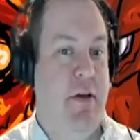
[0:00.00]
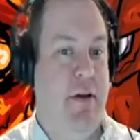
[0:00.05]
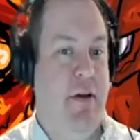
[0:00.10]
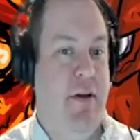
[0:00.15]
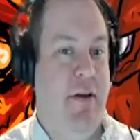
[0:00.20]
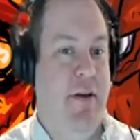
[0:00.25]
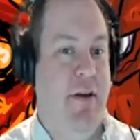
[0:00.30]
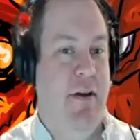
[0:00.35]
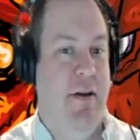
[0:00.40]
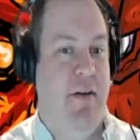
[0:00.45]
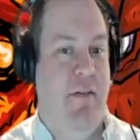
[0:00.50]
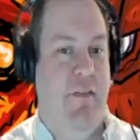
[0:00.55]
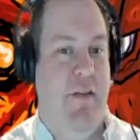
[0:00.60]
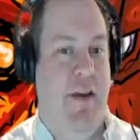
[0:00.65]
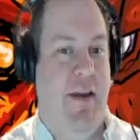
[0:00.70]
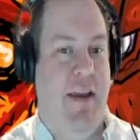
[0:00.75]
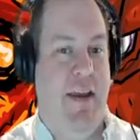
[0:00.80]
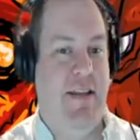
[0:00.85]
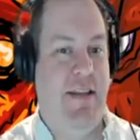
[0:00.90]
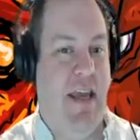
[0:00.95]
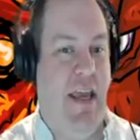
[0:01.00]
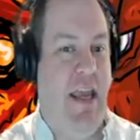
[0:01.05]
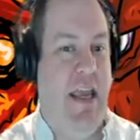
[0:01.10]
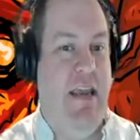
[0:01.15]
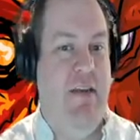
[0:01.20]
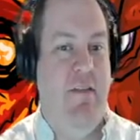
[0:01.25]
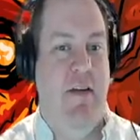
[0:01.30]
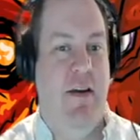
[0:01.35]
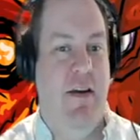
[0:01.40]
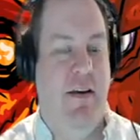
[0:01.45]
What would like, I do with e-
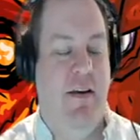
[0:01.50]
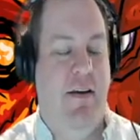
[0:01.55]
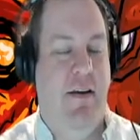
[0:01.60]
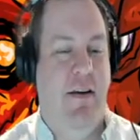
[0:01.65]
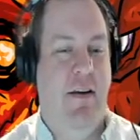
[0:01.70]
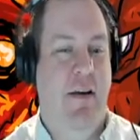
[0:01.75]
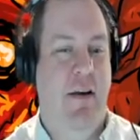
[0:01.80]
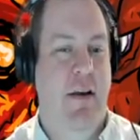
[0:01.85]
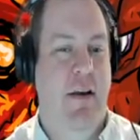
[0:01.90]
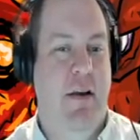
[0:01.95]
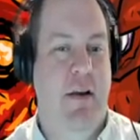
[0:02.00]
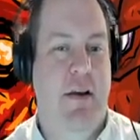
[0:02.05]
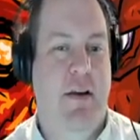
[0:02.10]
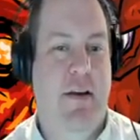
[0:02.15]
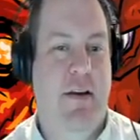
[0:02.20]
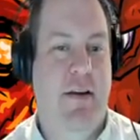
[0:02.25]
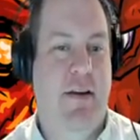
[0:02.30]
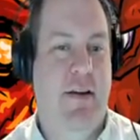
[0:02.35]
them? Give them to Snigs?